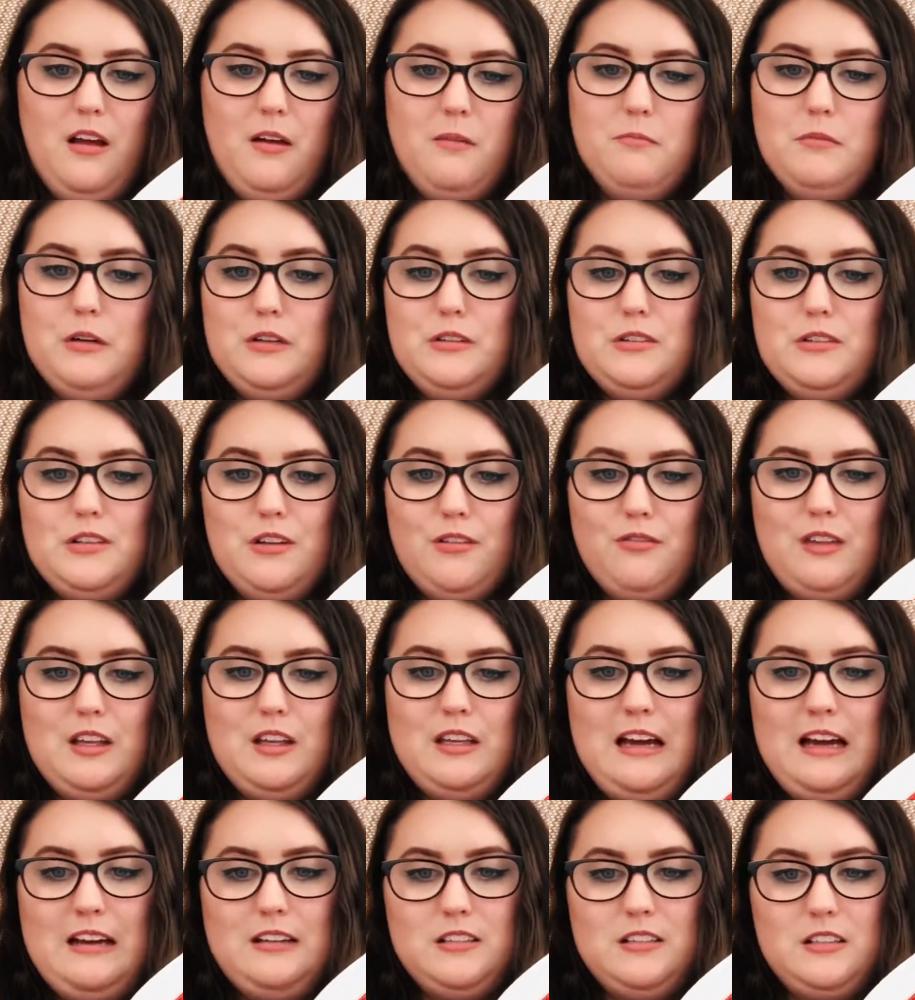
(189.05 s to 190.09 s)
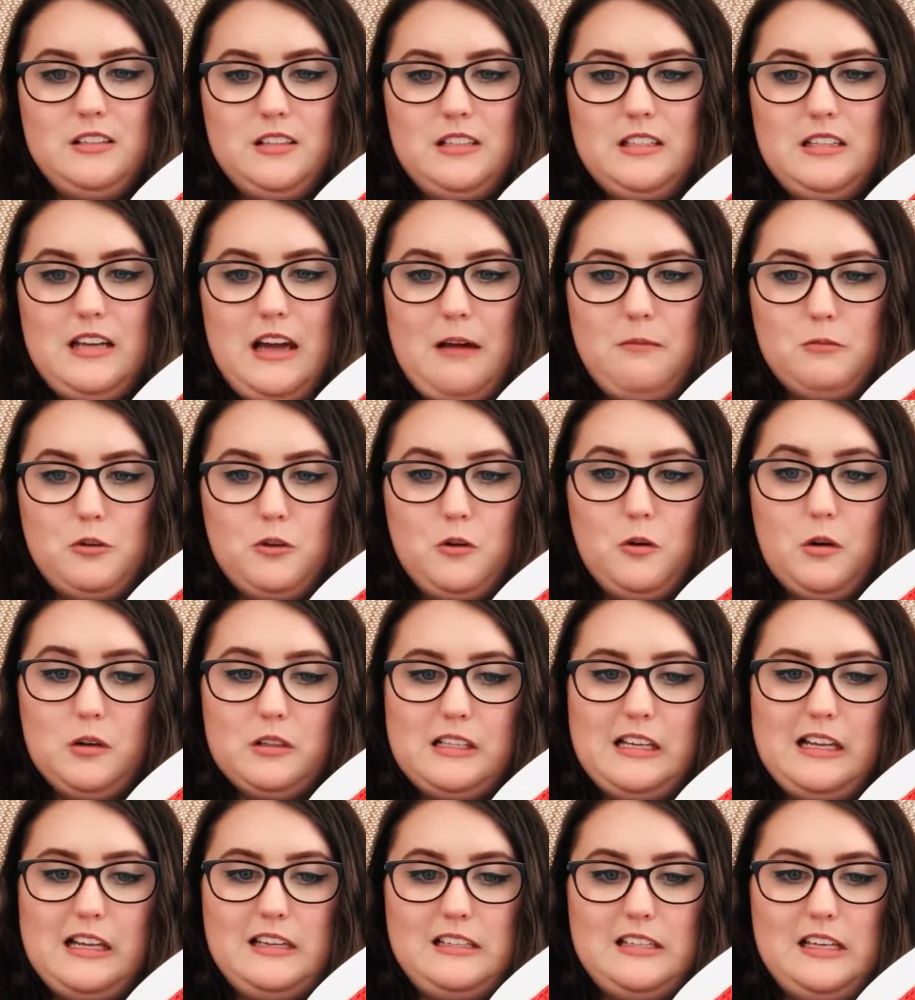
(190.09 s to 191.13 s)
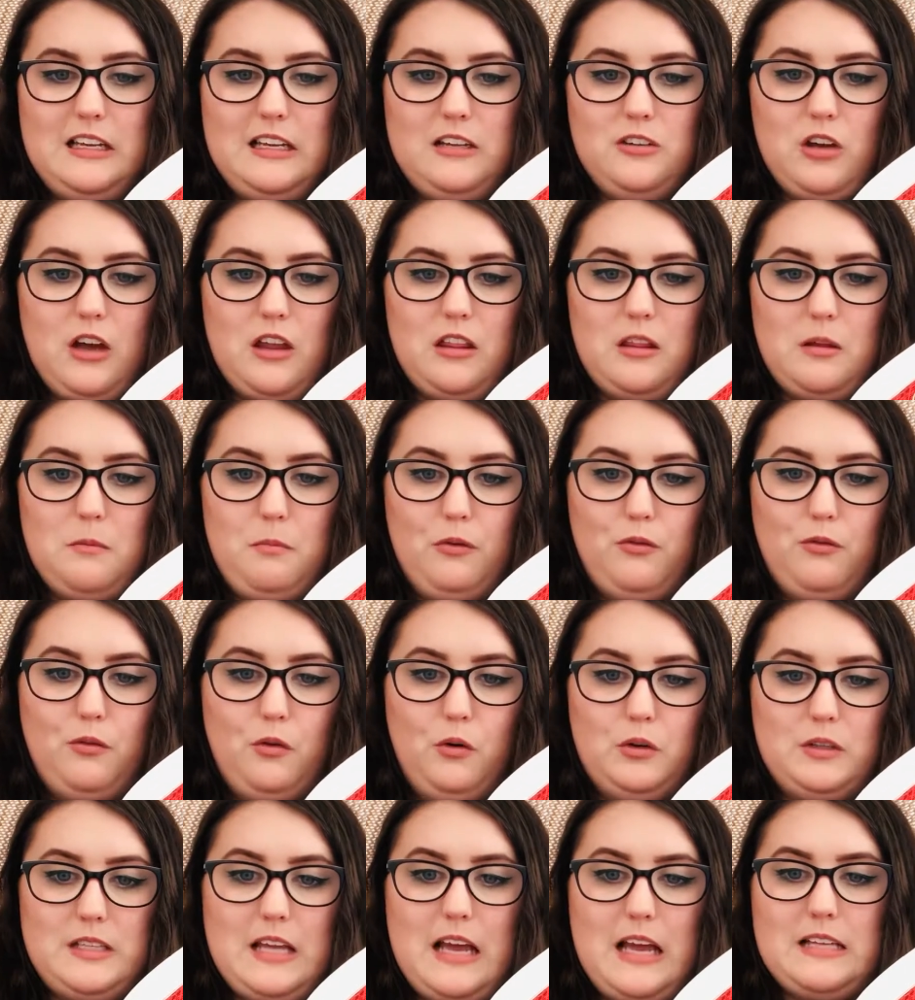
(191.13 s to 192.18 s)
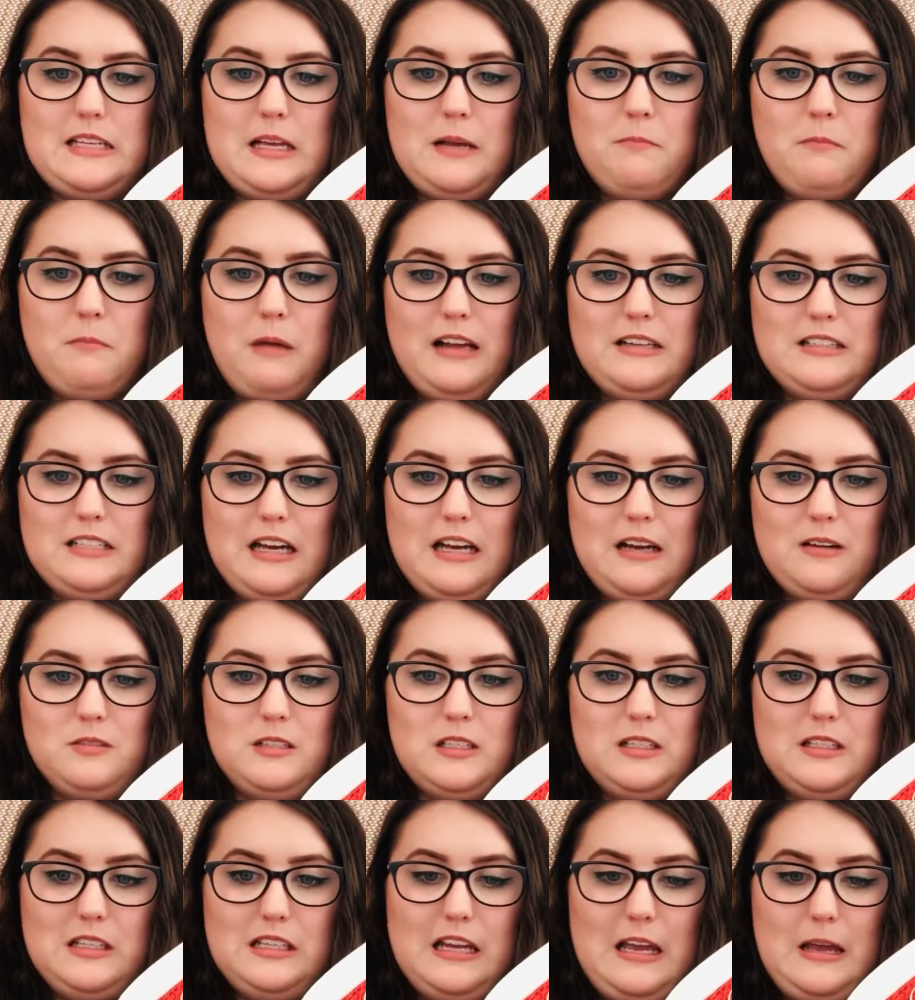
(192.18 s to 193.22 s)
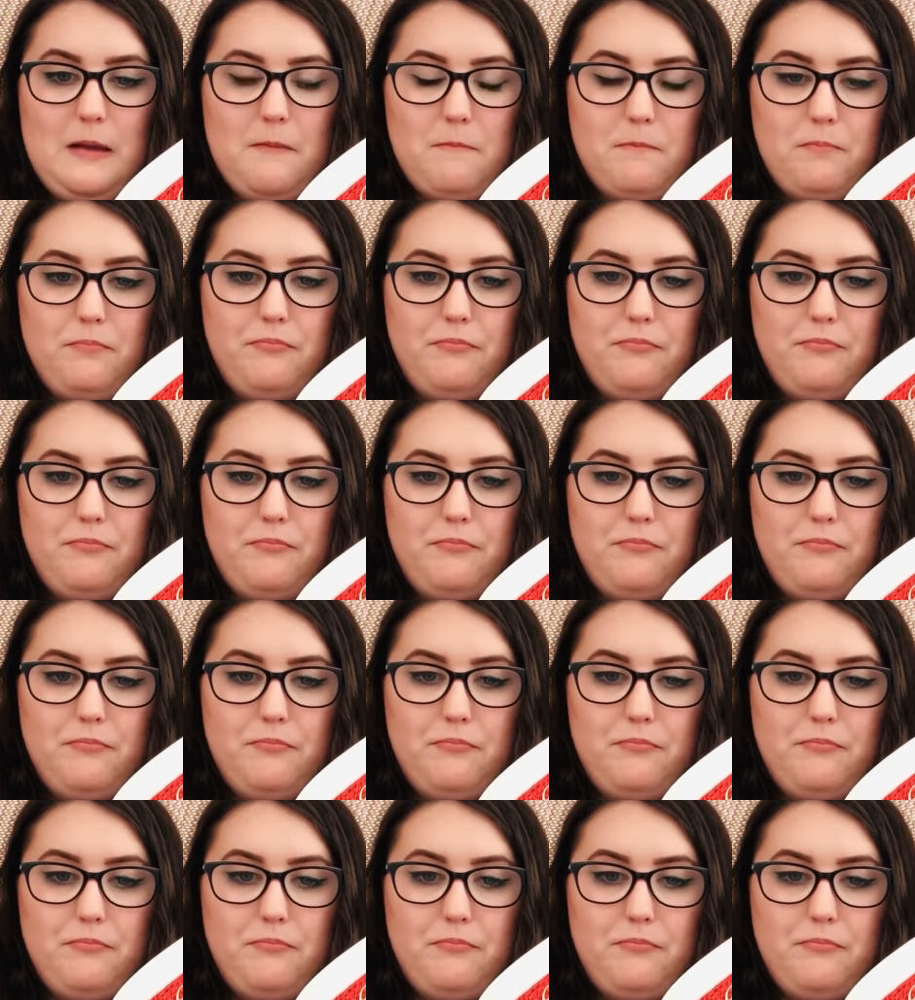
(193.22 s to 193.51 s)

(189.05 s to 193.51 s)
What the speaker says: Most of the nadders snapped crossly at each other before settling back down to sleep.